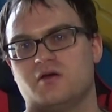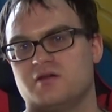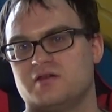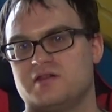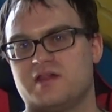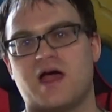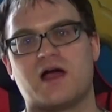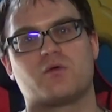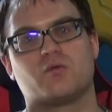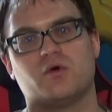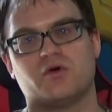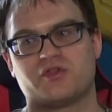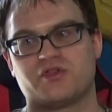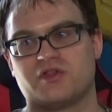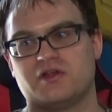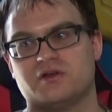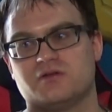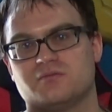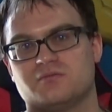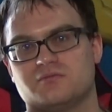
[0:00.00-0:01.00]
Zach
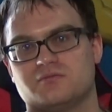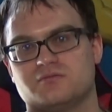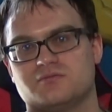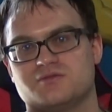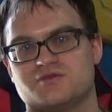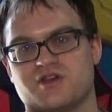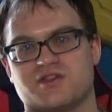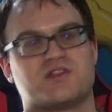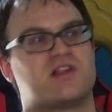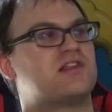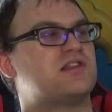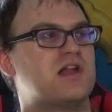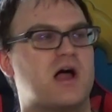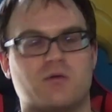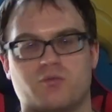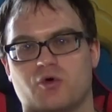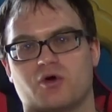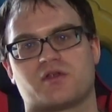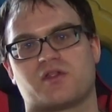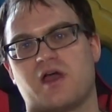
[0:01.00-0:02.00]
Wilson just has
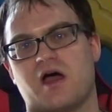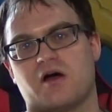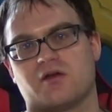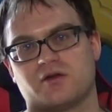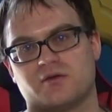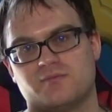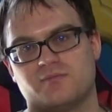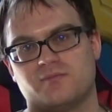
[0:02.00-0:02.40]
not worked out.